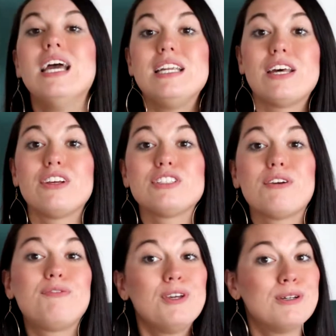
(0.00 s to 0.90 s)
Now there's
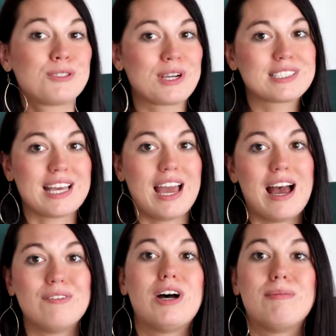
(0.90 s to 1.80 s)
a few tricks I
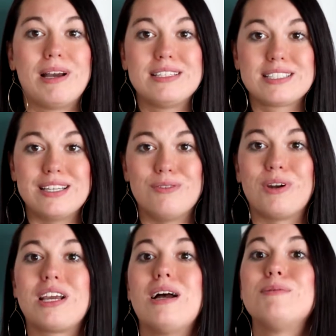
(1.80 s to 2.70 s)
have up my sleeve when
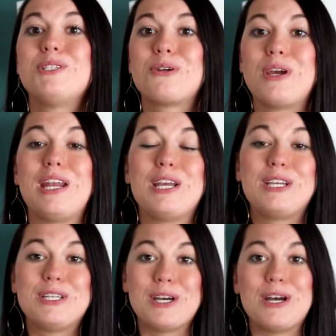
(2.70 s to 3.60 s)
it comes to
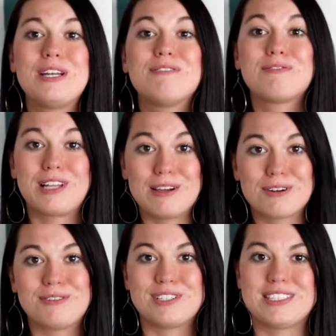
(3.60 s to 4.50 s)
creating good,
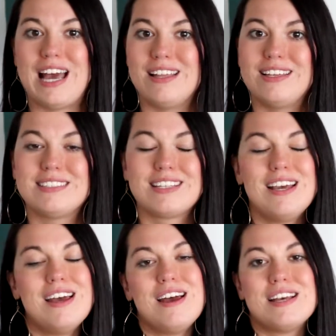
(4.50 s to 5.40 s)
flavorful salads.
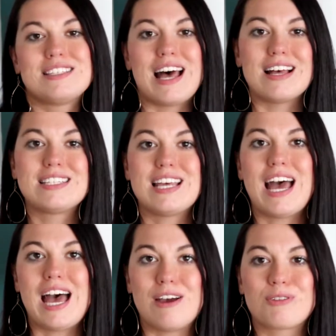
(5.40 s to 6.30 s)
Salads that
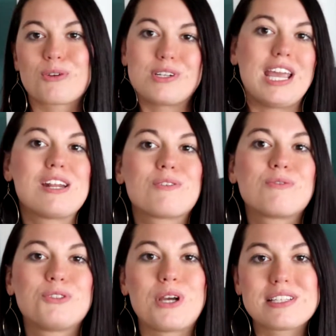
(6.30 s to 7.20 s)
have
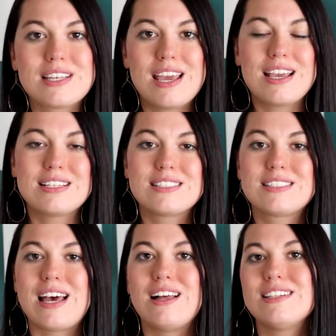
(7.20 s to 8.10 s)
creative dressings,
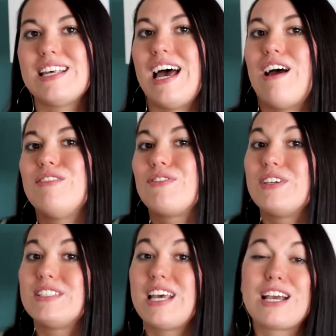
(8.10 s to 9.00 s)
salads that have
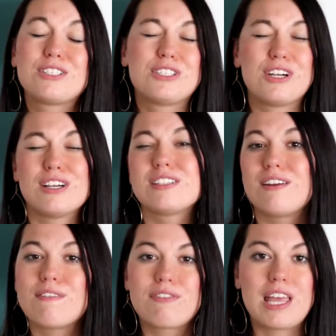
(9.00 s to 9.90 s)
different textures
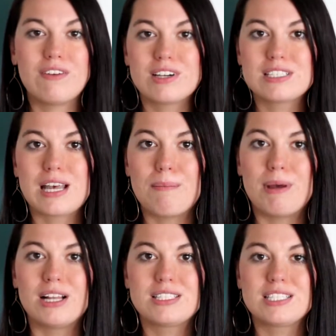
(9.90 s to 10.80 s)
and flavors that
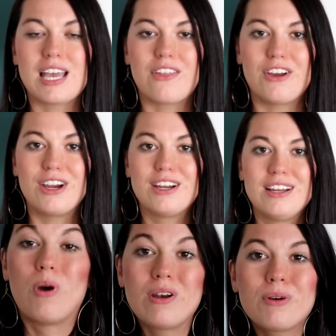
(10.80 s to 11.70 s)
meld together.
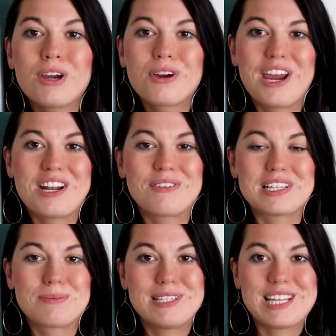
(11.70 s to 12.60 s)
When we're creating
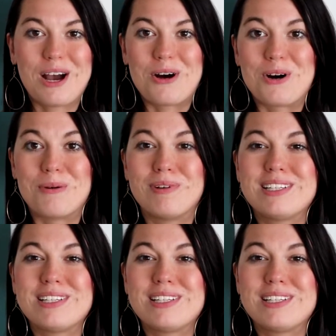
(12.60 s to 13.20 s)
recipes at home,